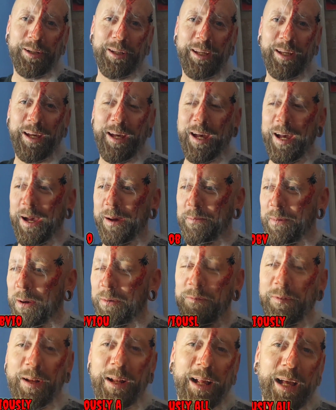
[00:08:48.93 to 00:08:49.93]

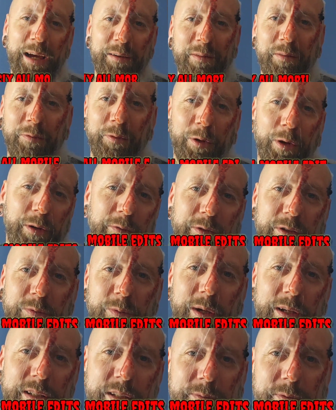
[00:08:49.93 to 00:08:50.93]
Hopefully they have. If not, you've
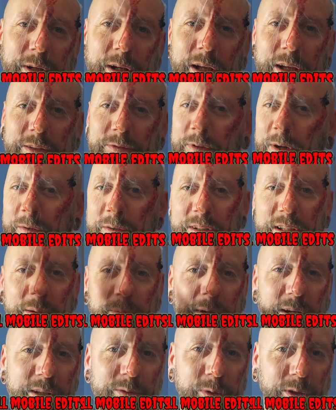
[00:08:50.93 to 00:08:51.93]
just wasted the last 5 or
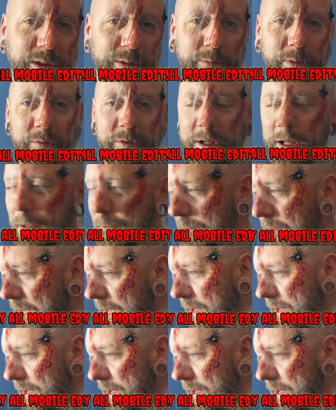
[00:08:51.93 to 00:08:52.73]
10 minutes watching my video.